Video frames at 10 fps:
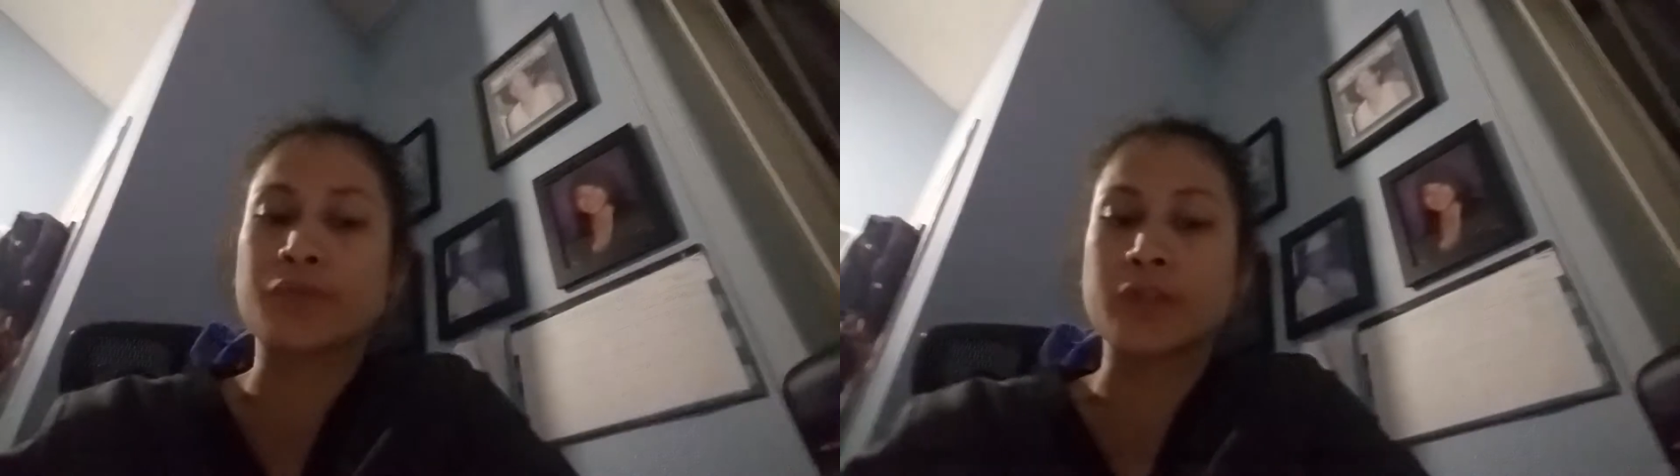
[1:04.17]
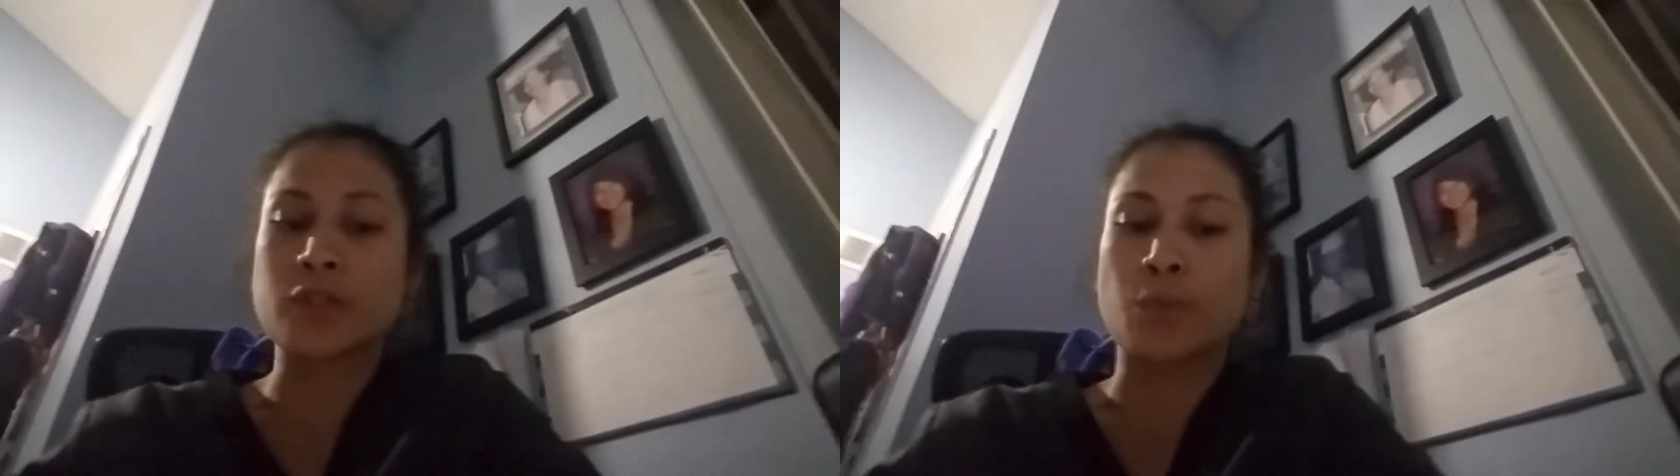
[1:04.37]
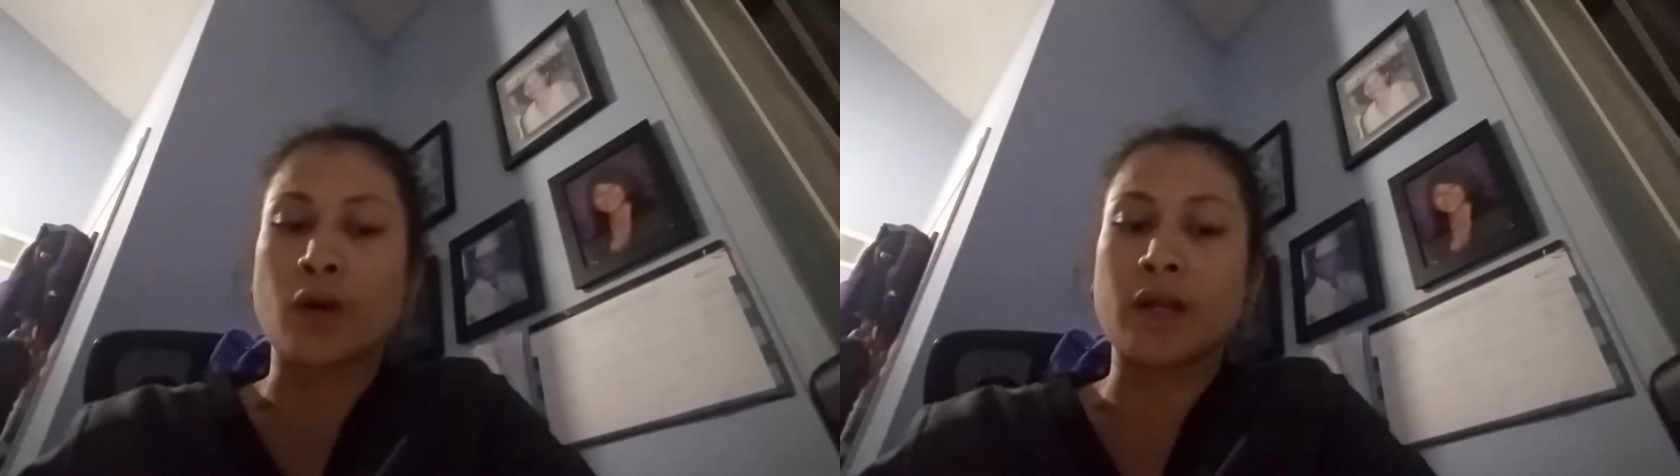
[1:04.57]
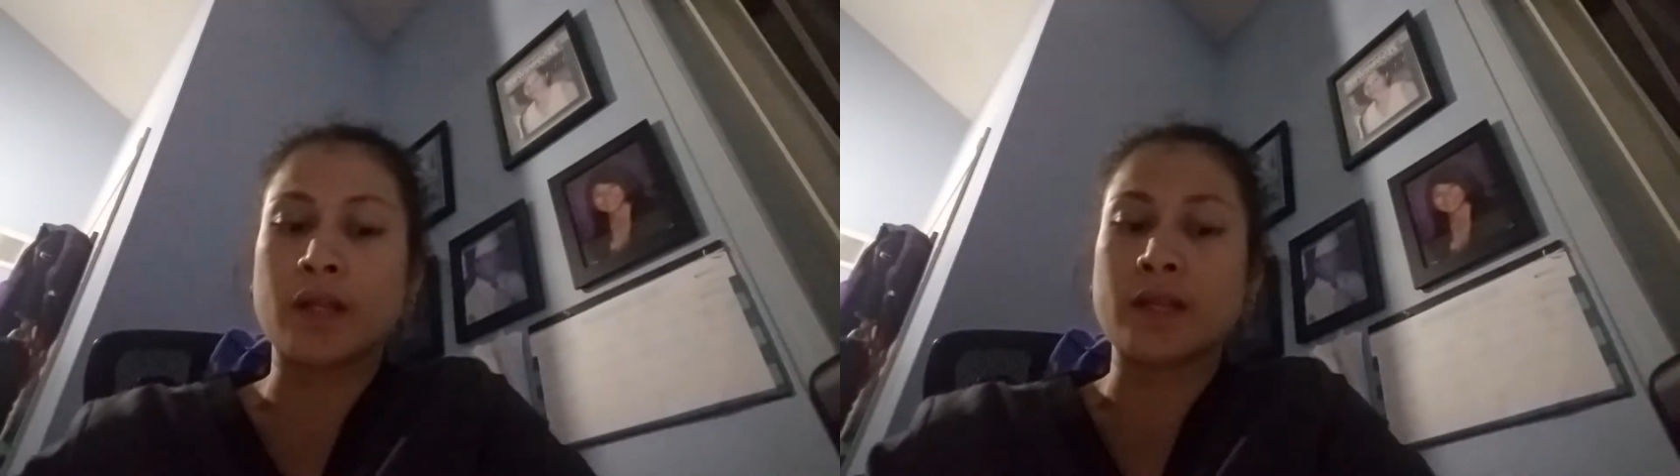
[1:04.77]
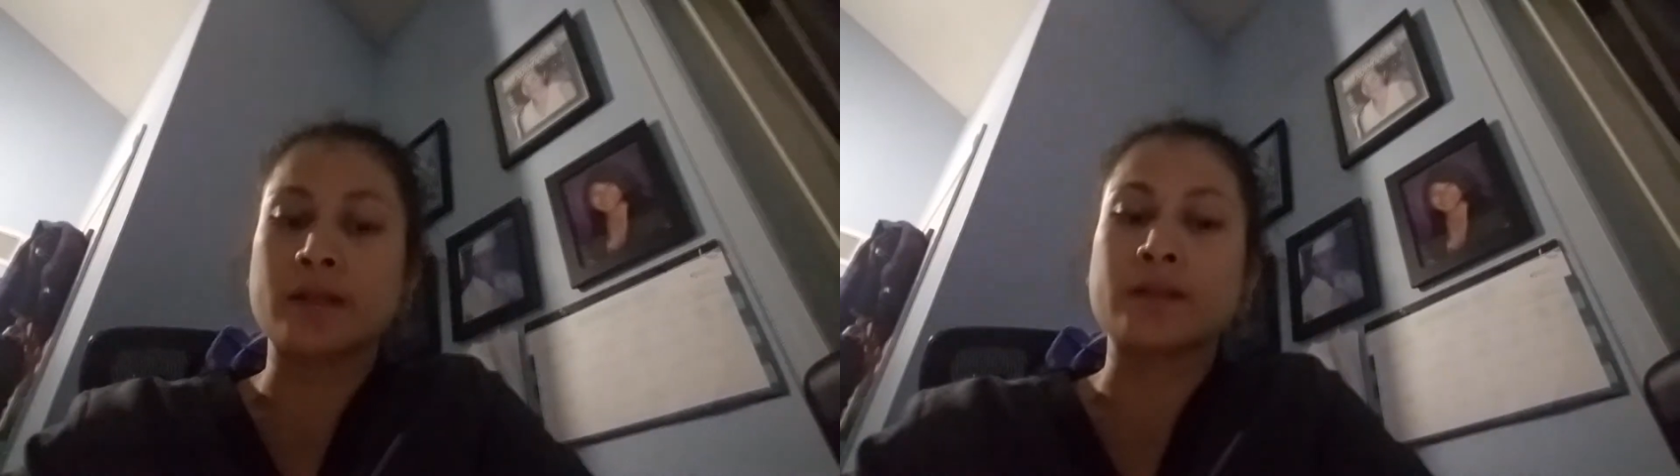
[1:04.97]
first one
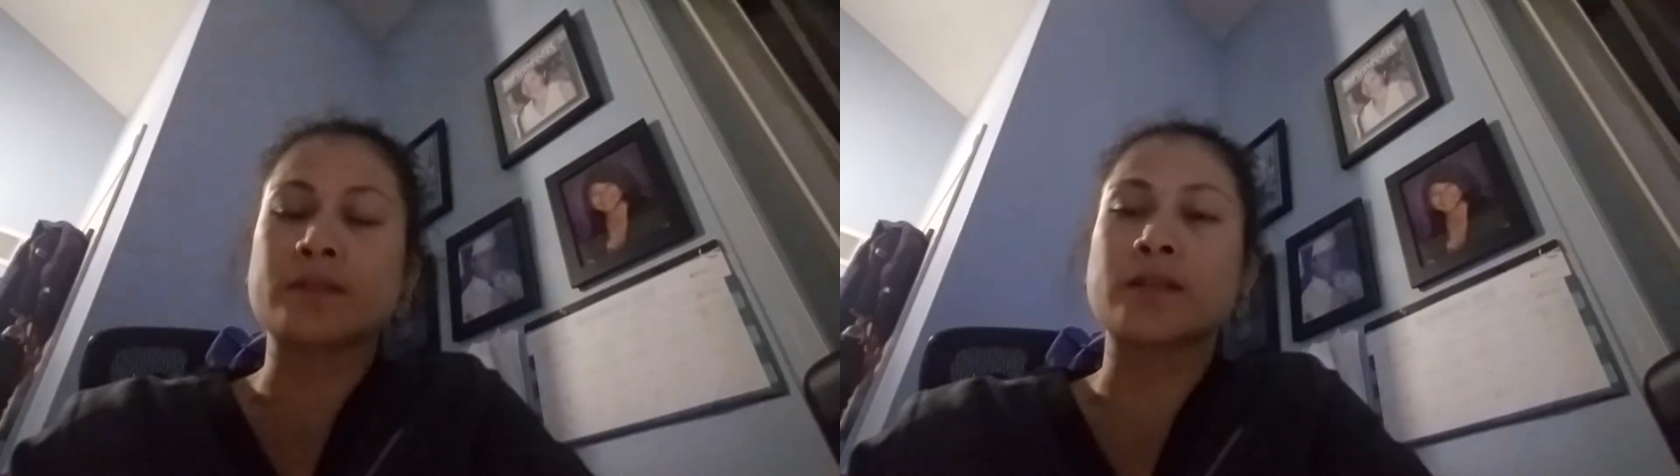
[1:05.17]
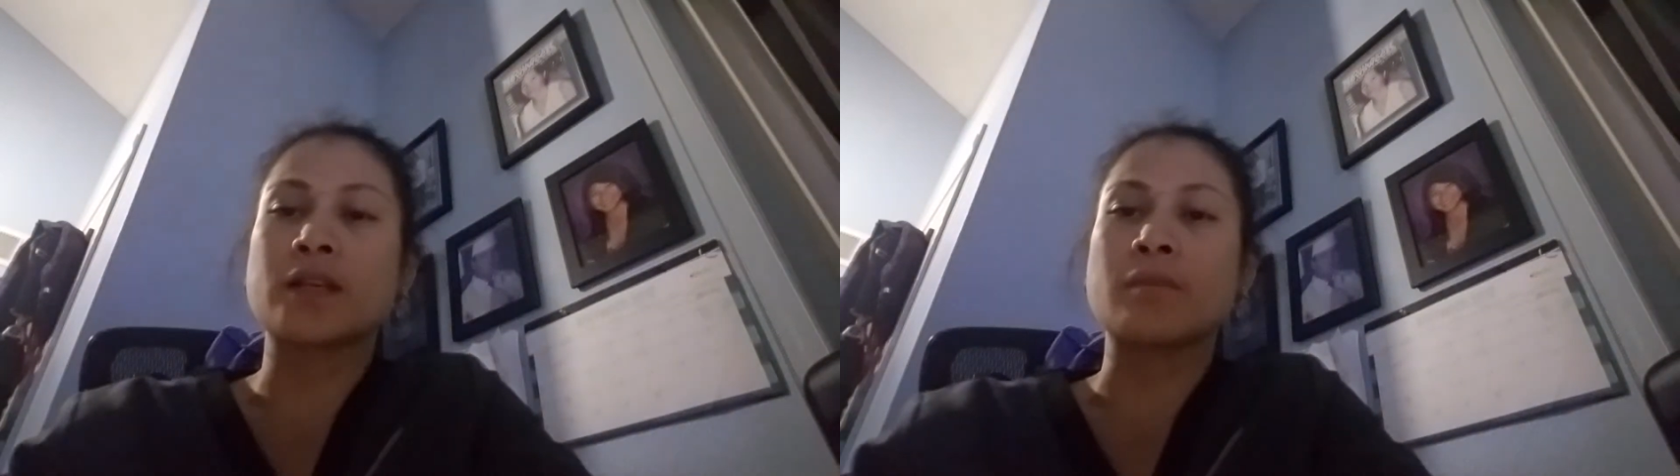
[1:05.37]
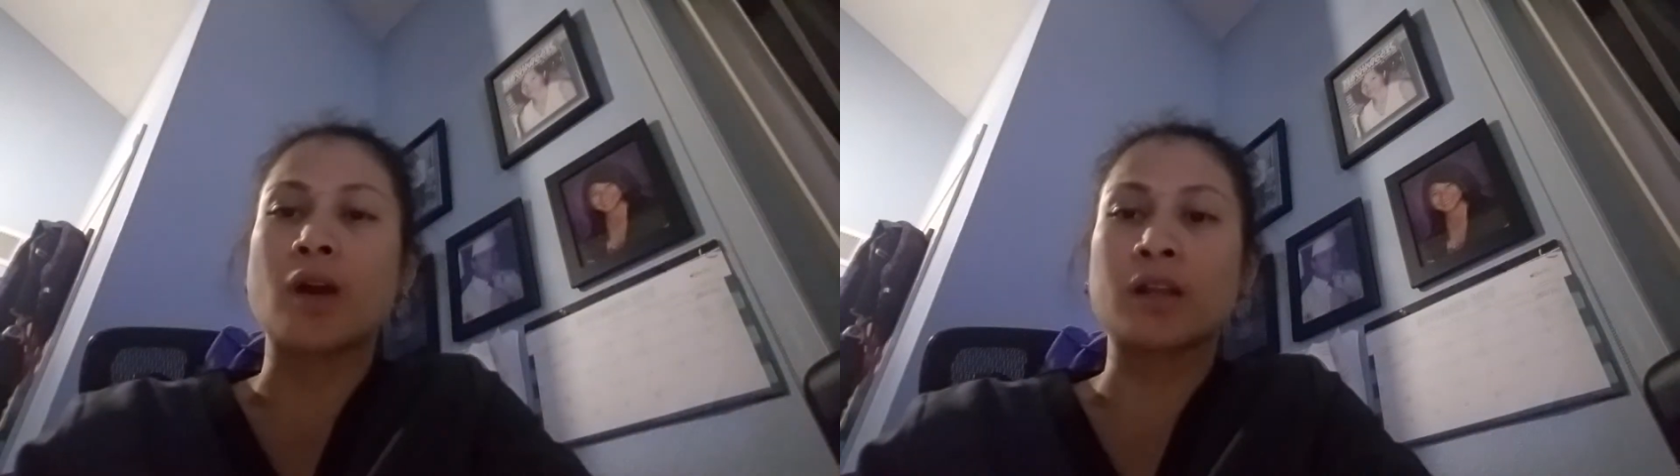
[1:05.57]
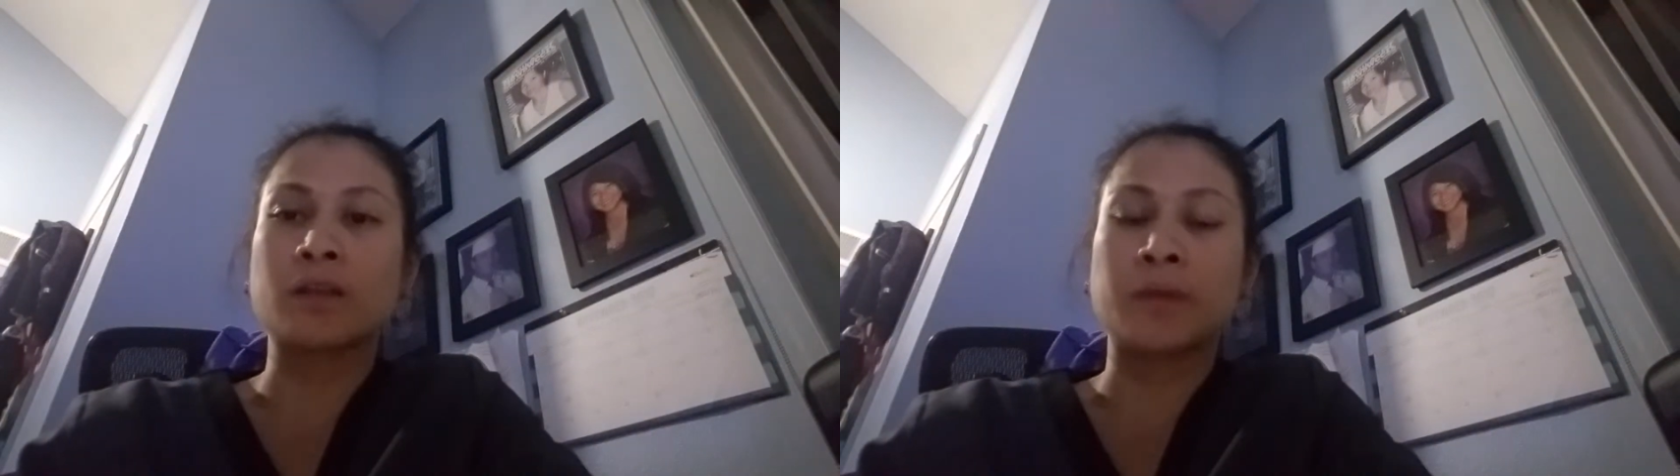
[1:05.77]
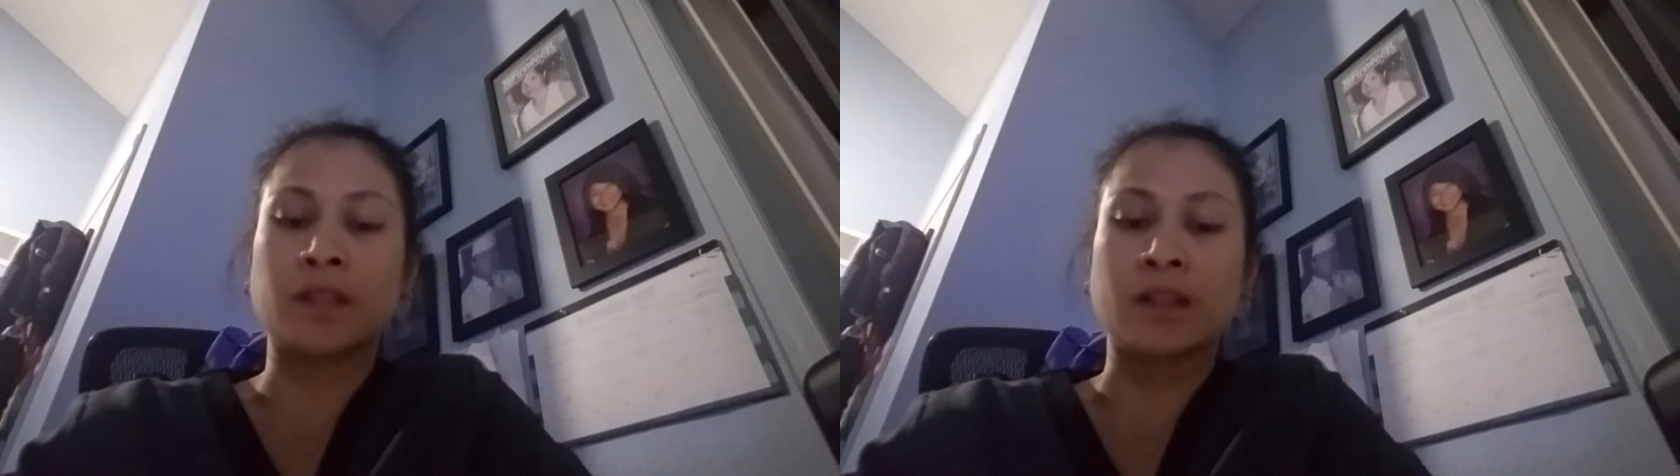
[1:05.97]
is the hemoglobin